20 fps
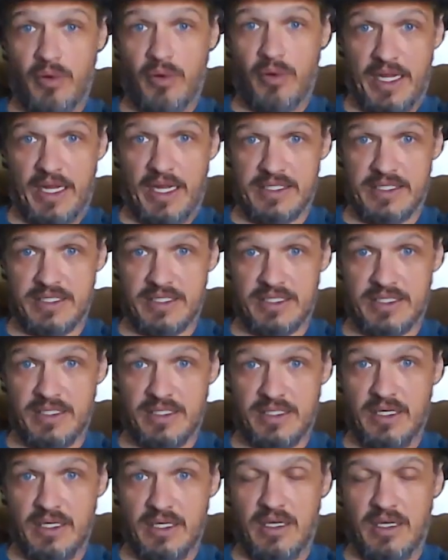price.
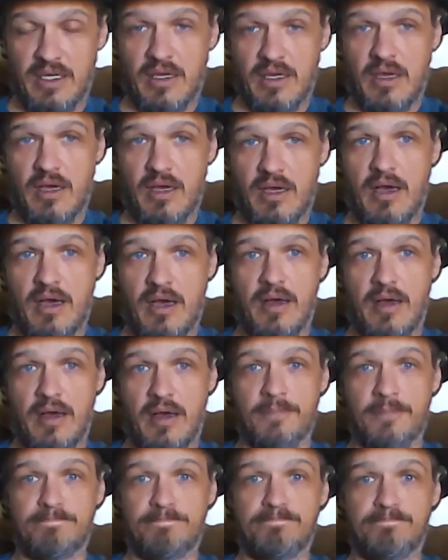
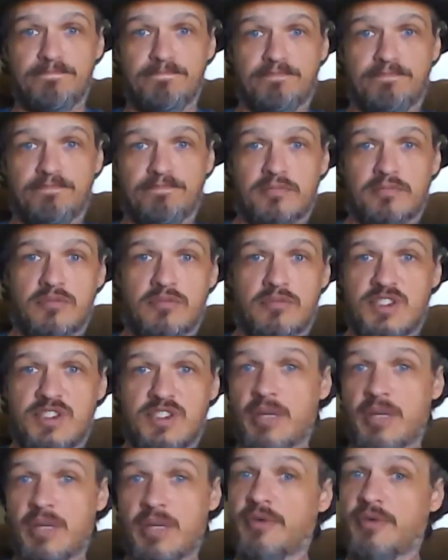
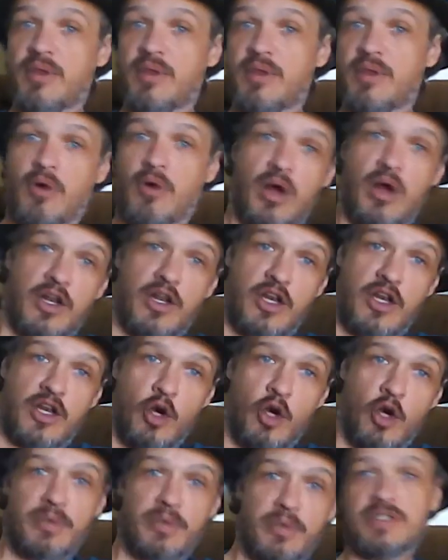Some of them are
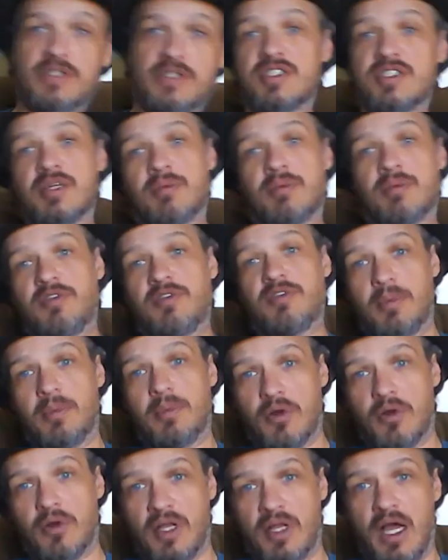unopened, some of them
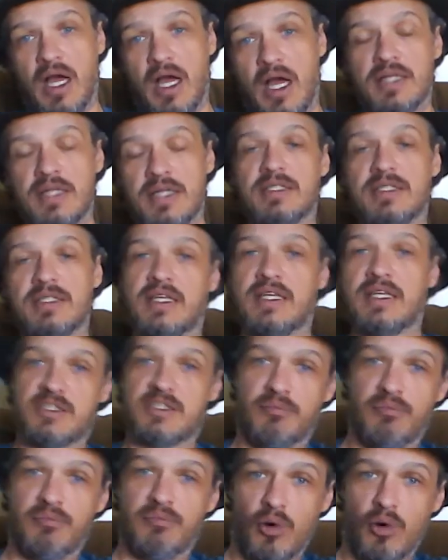are not. It's
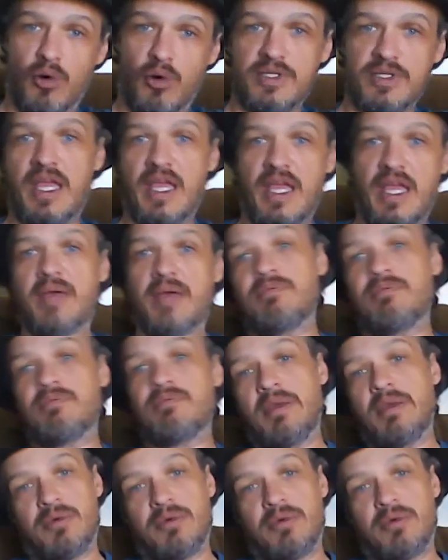a board game.
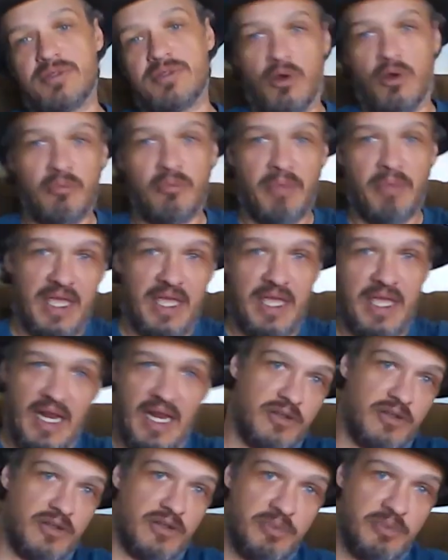People don't make it
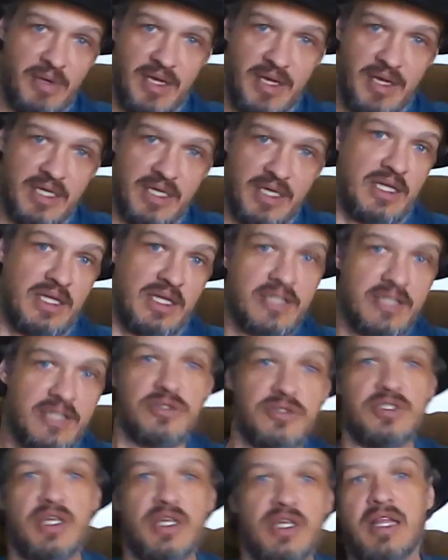out to be a
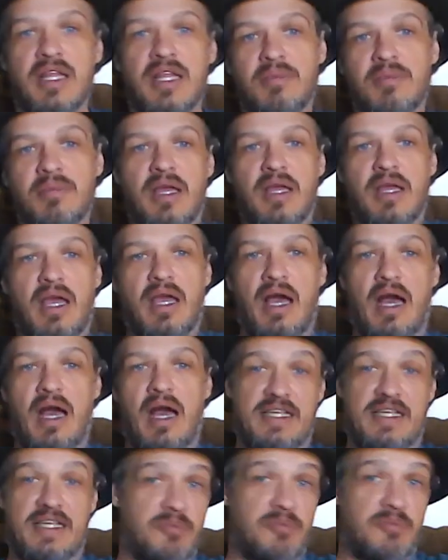collector's item.
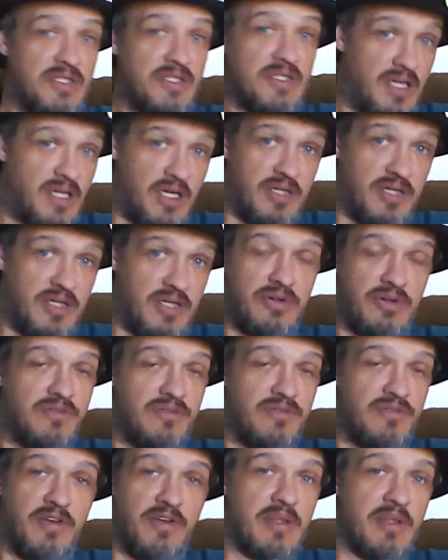I spent
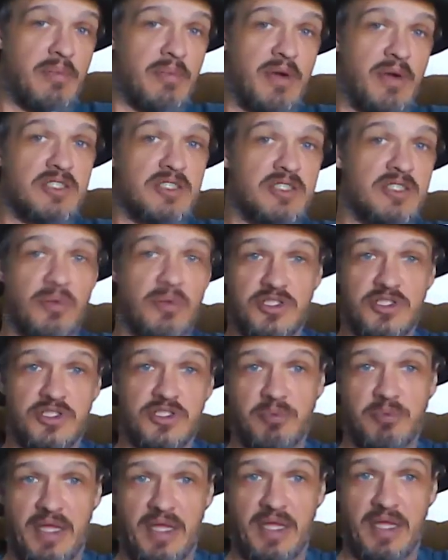150 bucks plus
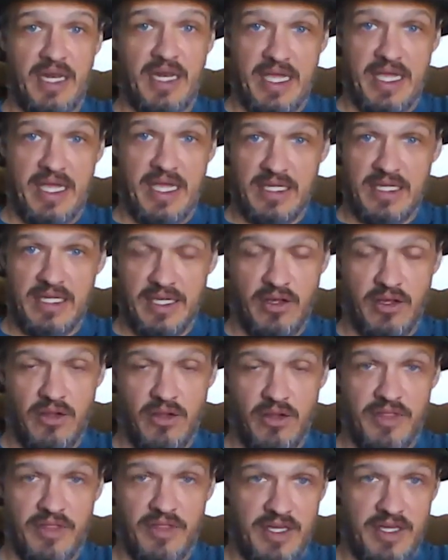shipping and handling
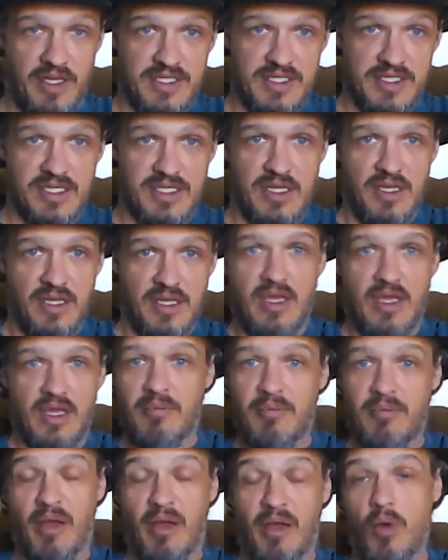on this.
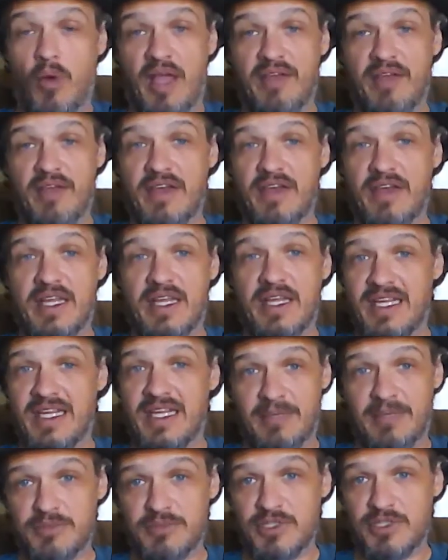My wife had a
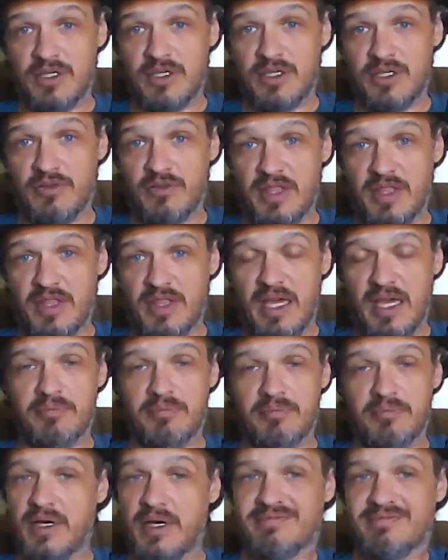conniption over
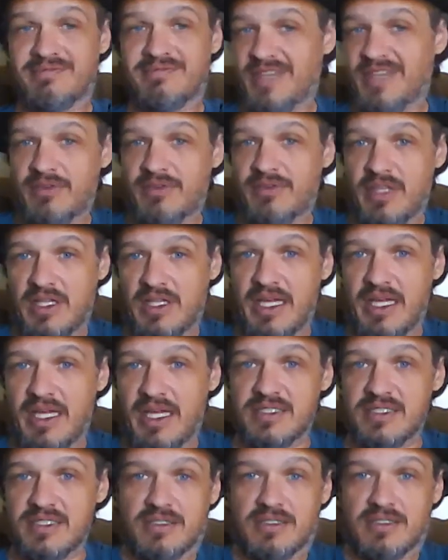that, but
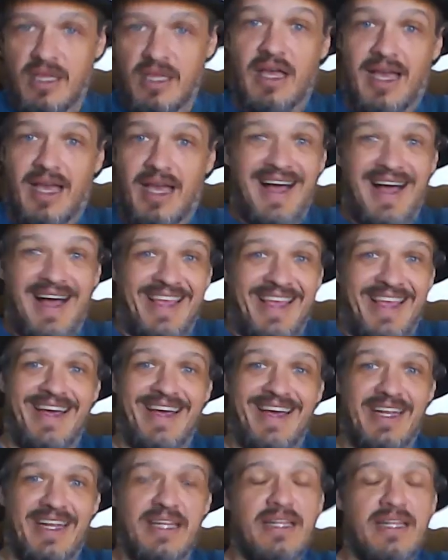nevertheless, I
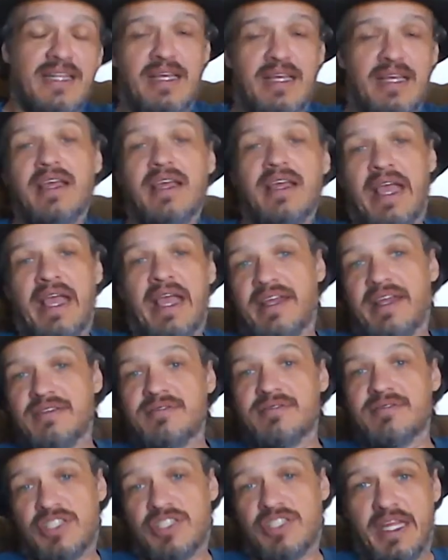got it,
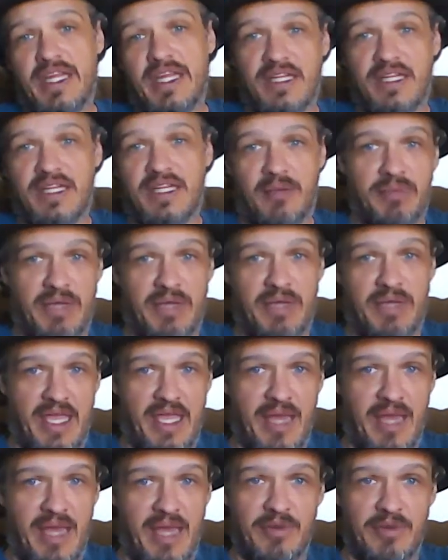and she ended up being
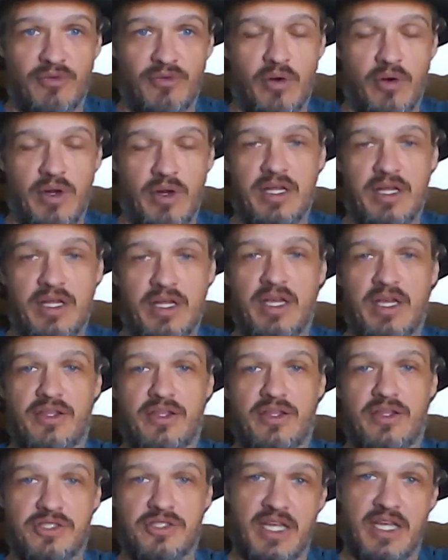happy for it.
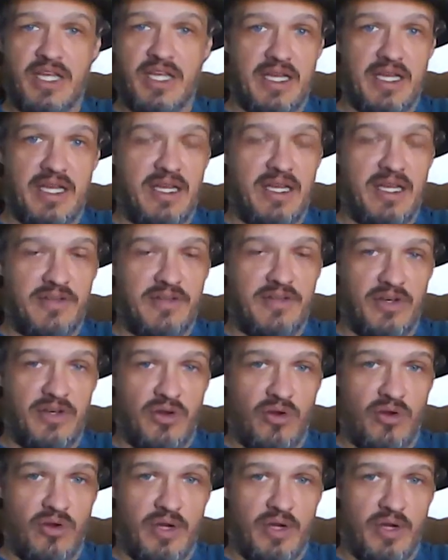Though she got kind of
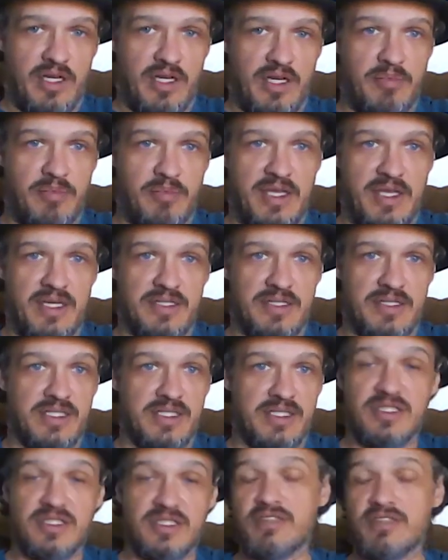annoyed because
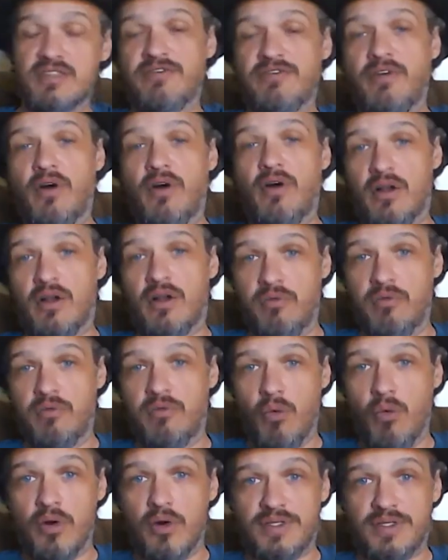this is a fog of
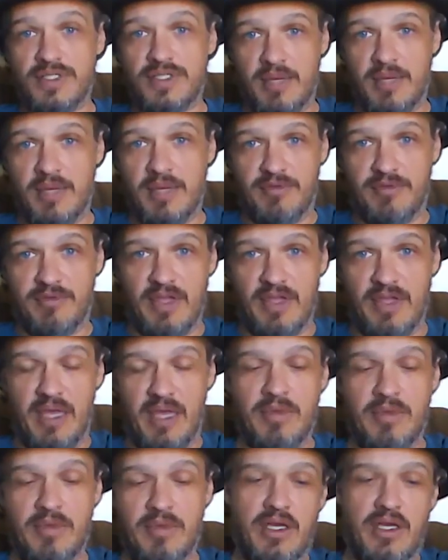war type of
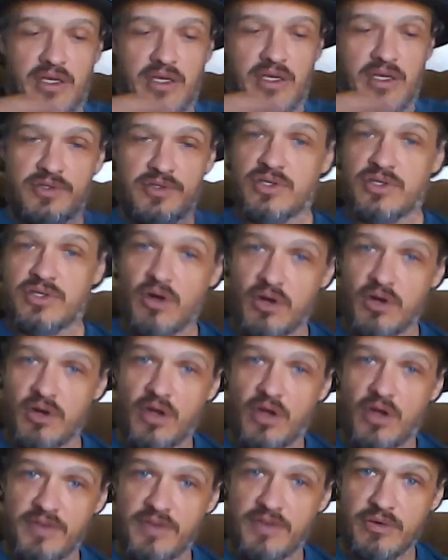game. You start
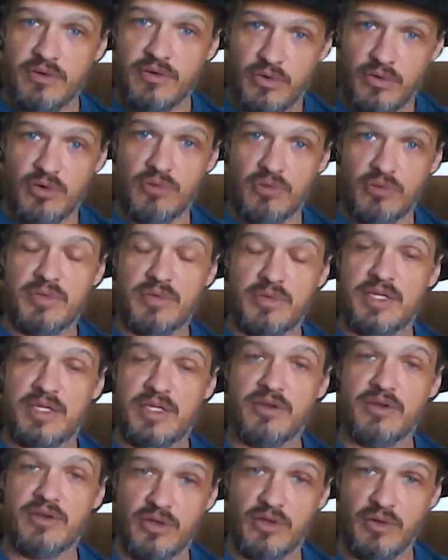off in a room, and
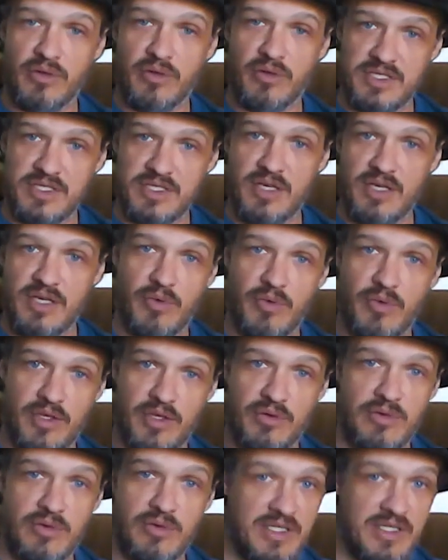you can only see what
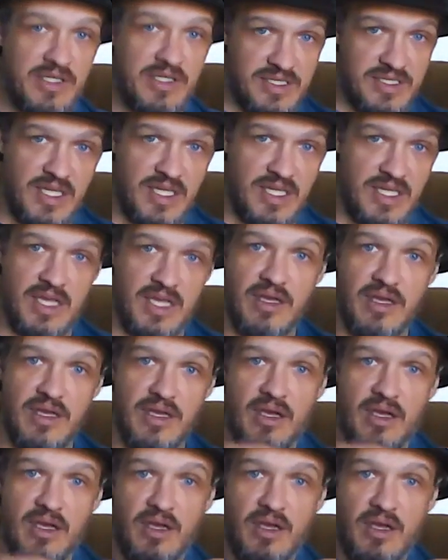you can see
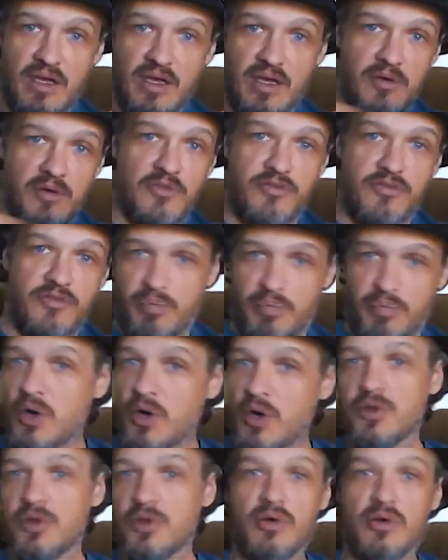
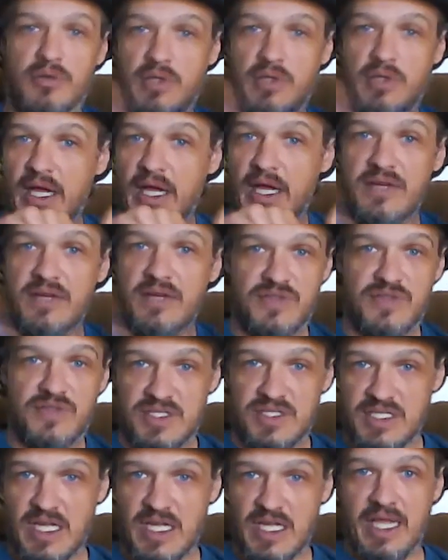per your line of
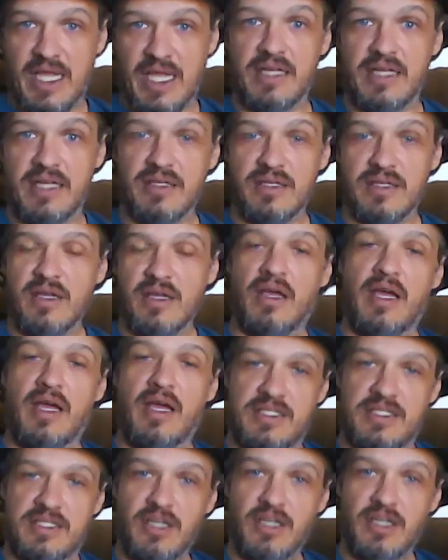sight
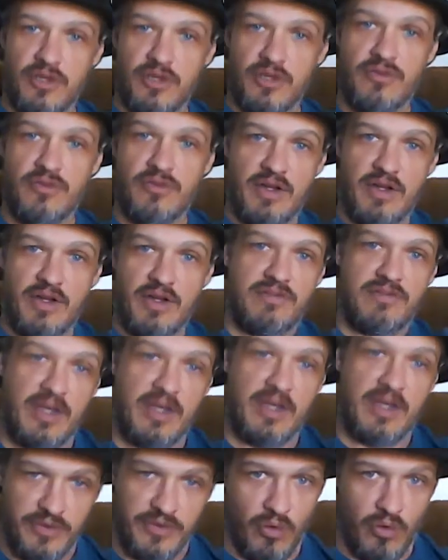until you've
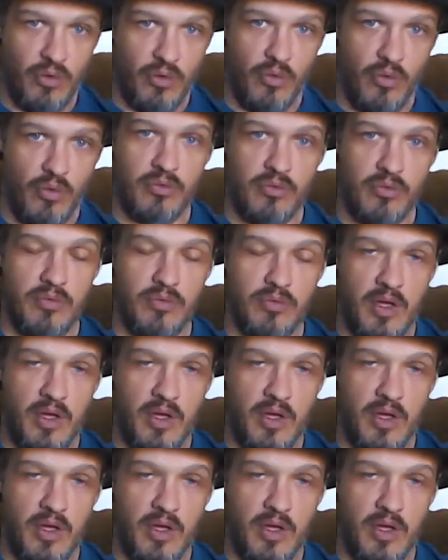unveiled the whole